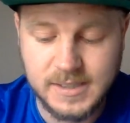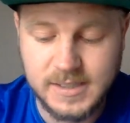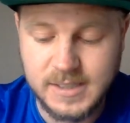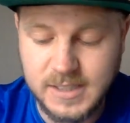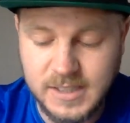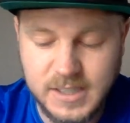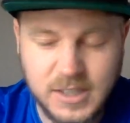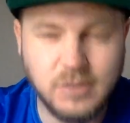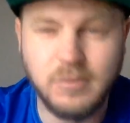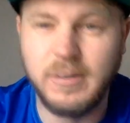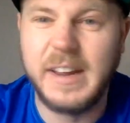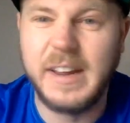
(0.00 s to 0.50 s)

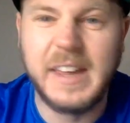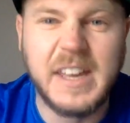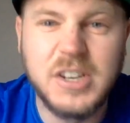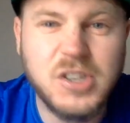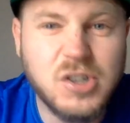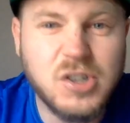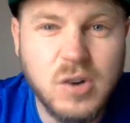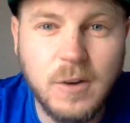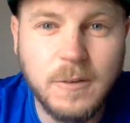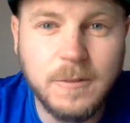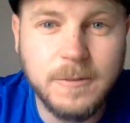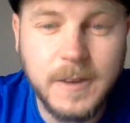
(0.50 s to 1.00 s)
You don't really get a
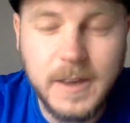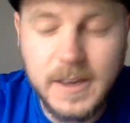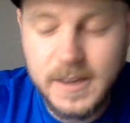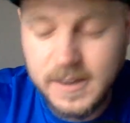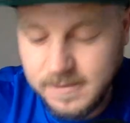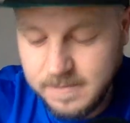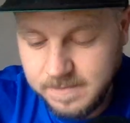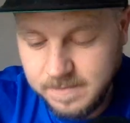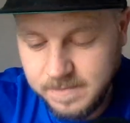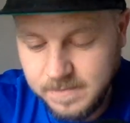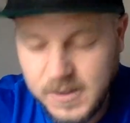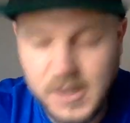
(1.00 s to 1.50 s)

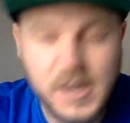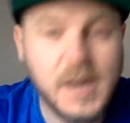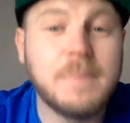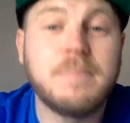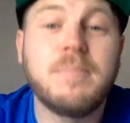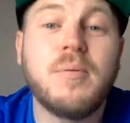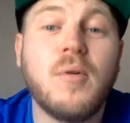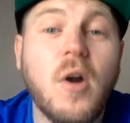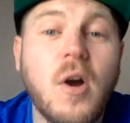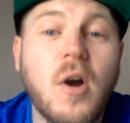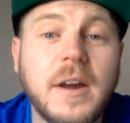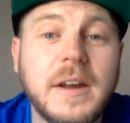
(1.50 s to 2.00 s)
trophy. You get
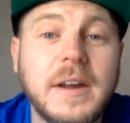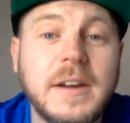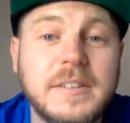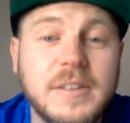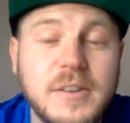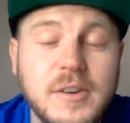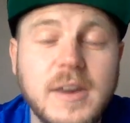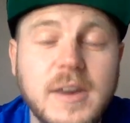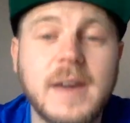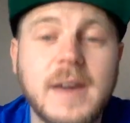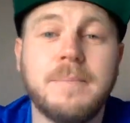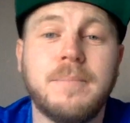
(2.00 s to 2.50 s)
pride.
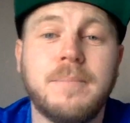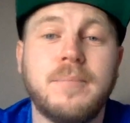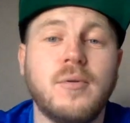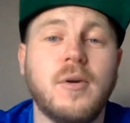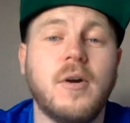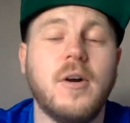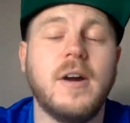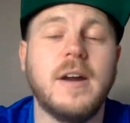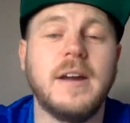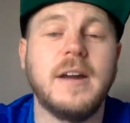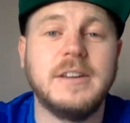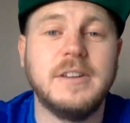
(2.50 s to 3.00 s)
You get
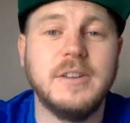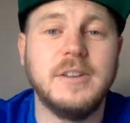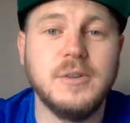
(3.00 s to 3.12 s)
pride.